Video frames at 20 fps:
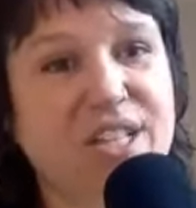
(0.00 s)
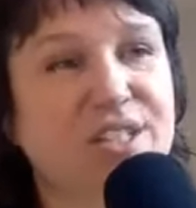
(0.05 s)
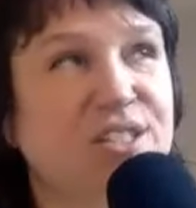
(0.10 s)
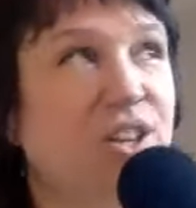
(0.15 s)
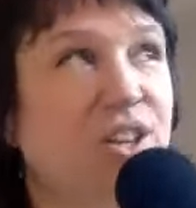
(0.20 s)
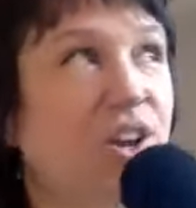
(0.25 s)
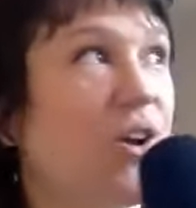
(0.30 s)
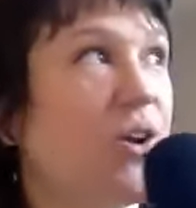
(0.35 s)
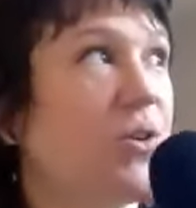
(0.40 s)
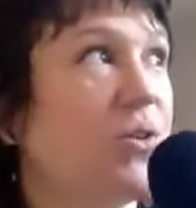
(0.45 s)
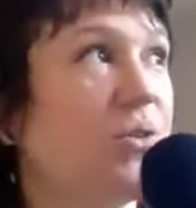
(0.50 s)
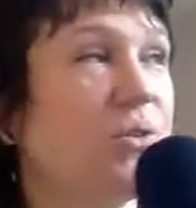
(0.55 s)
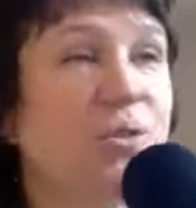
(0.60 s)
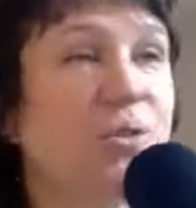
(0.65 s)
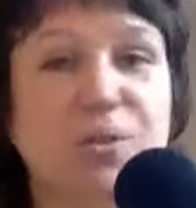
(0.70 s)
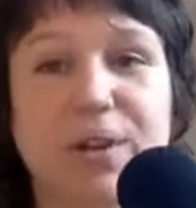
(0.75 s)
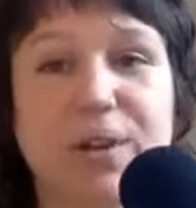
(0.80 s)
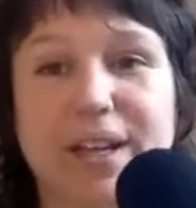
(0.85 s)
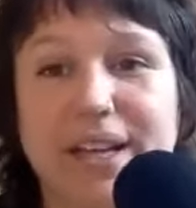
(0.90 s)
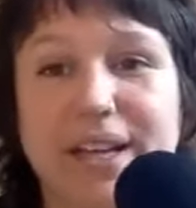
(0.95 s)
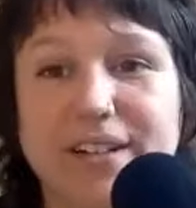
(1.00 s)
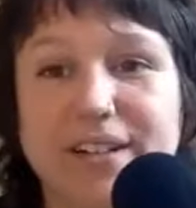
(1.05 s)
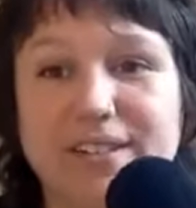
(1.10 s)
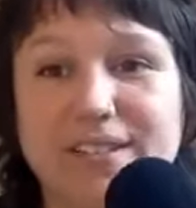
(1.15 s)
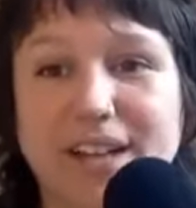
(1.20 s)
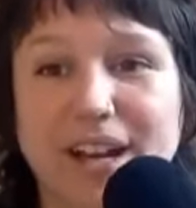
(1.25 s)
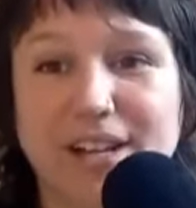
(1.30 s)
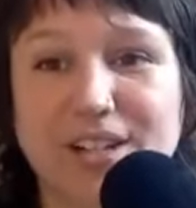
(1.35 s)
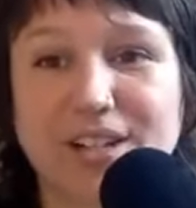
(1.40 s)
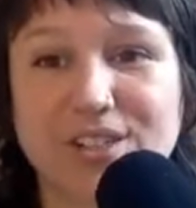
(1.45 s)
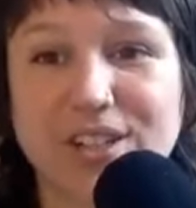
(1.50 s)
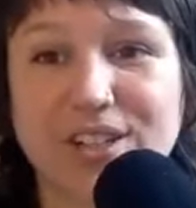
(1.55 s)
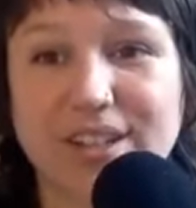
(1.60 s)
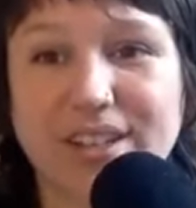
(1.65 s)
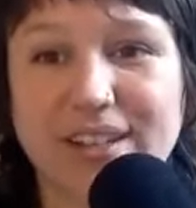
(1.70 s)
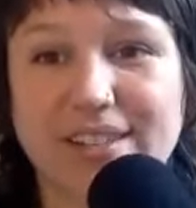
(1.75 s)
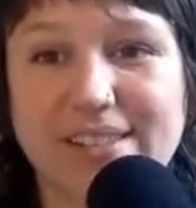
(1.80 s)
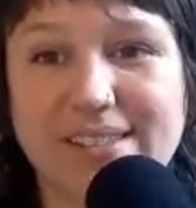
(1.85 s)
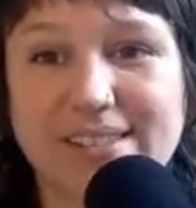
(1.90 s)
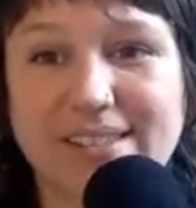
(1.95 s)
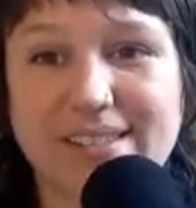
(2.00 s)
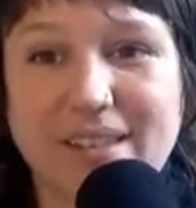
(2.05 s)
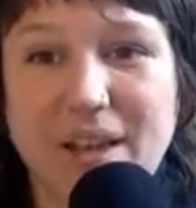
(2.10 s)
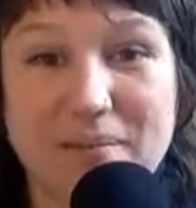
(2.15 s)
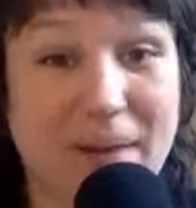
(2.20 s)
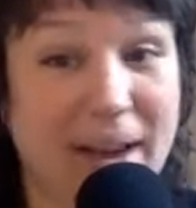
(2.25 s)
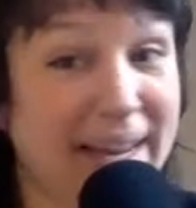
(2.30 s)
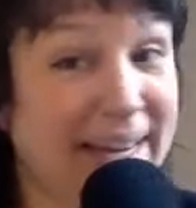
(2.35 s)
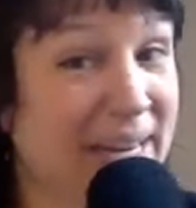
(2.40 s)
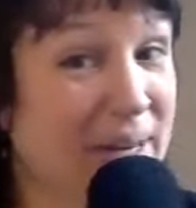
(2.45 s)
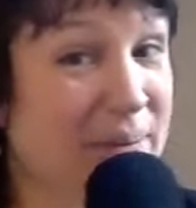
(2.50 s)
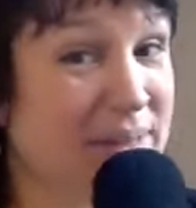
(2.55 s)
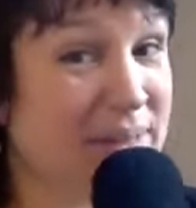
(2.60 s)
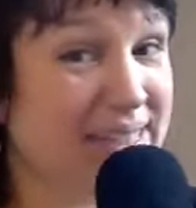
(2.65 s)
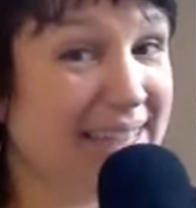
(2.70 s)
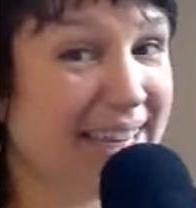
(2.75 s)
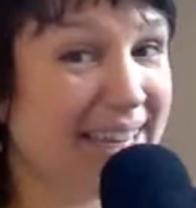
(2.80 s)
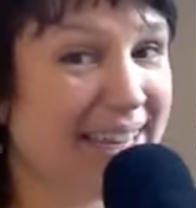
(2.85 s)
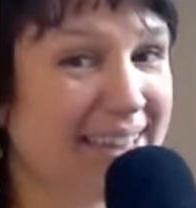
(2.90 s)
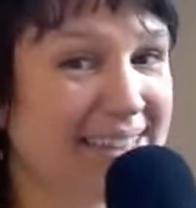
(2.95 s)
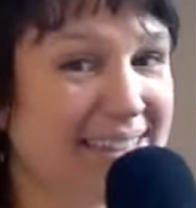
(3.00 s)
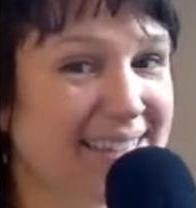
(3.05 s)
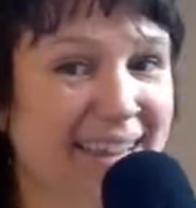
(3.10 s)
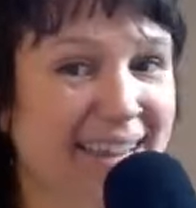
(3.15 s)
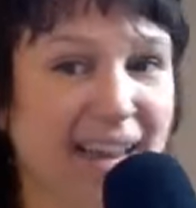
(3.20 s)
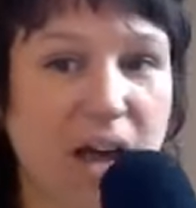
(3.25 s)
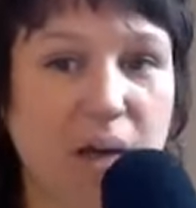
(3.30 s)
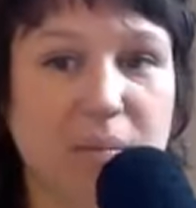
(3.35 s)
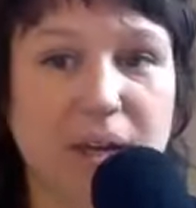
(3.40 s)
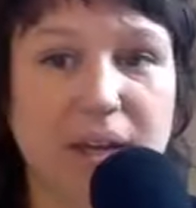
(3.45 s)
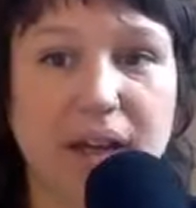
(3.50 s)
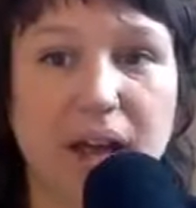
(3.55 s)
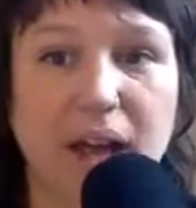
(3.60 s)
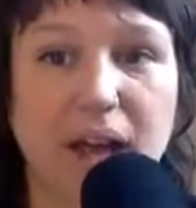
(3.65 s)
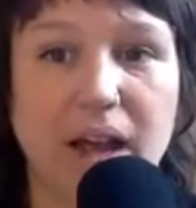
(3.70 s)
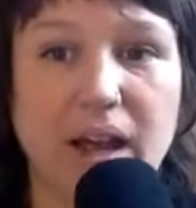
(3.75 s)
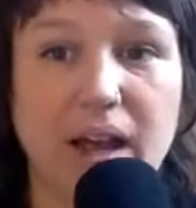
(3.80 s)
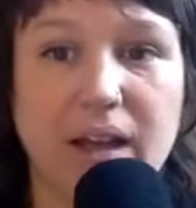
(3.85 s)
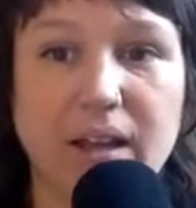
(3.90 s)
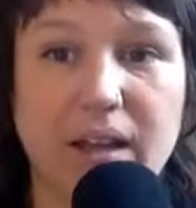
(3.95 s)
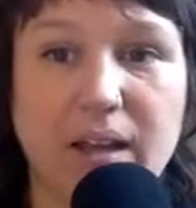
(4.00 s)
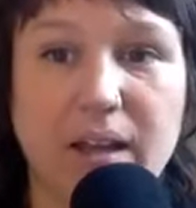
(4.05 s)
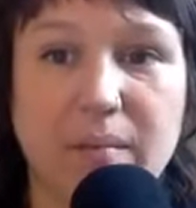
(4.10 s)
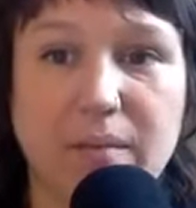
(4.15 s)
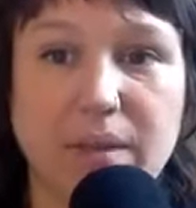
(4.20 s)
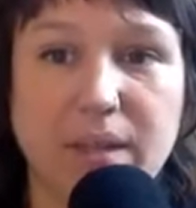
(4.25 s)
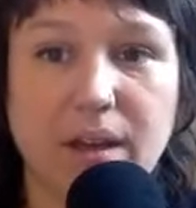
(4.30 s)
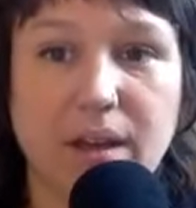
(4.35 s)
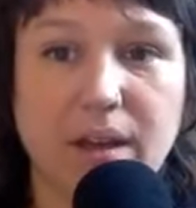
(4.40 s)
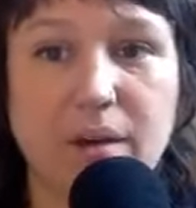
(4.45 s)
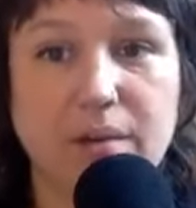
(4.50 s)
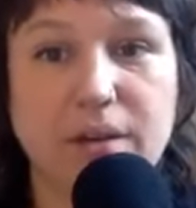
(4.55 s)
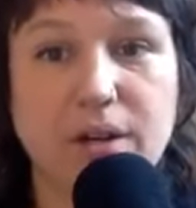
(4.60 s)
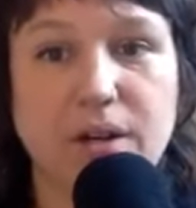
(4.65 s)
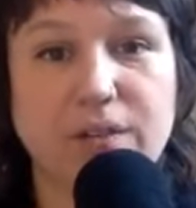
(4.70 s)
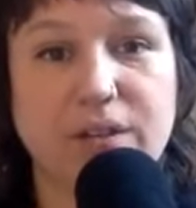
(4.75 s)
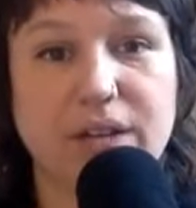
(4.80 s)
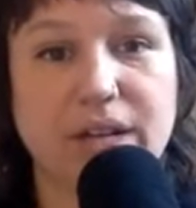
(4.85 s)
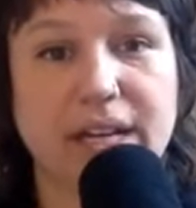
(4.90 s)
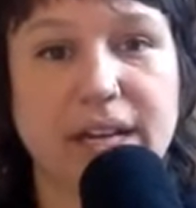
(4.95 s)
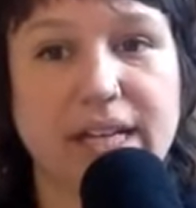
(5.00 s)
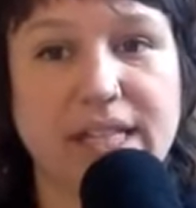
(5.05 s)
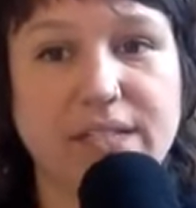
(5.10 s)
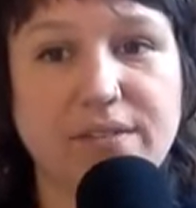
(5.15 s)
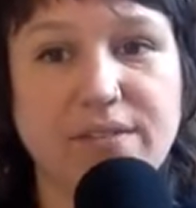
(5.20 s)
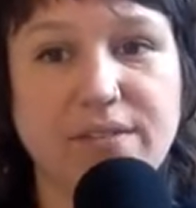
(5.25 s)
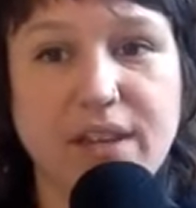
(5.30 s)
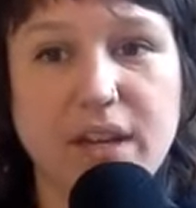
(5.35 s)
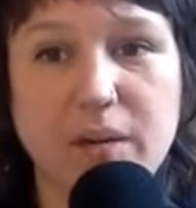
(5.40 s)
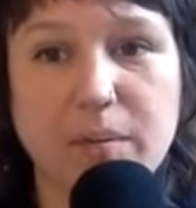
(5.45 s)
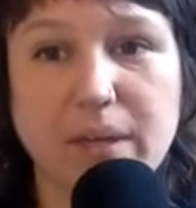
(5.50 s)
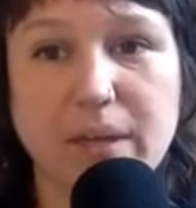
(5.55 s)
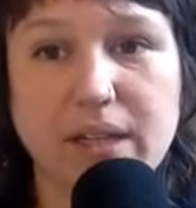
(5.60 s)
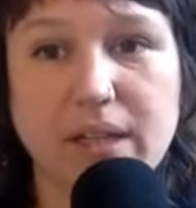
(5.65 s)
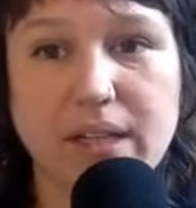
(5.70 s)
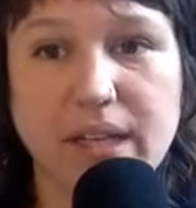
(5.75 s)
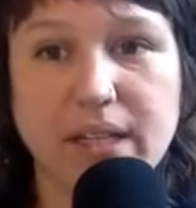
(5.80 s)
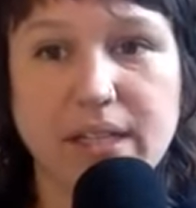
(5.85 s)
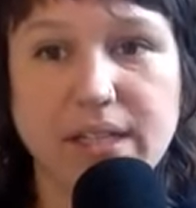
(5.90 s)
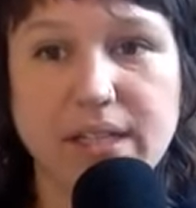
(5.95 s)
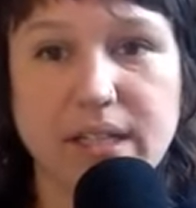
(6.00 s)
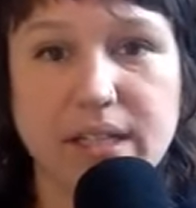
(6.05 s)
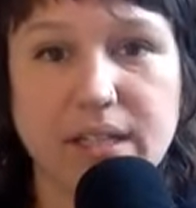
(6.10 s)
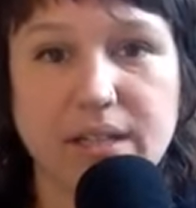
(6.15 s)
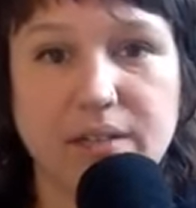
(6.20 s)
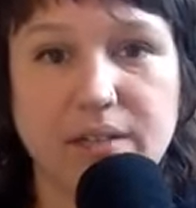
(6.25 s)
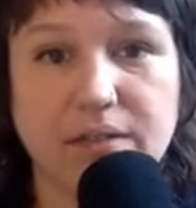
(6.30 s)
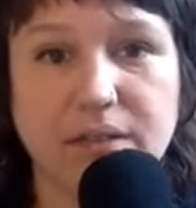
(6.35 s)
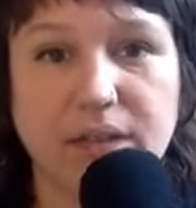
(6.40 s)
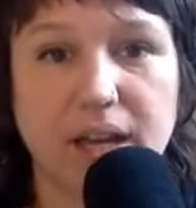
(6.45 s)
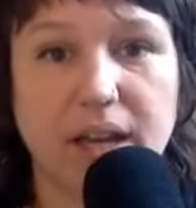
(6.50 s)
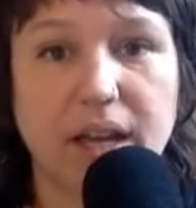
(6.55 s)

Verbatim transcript: So, quick introductions. My name is Keely C. Helmick. I am the owner of Connective Therapy Collective.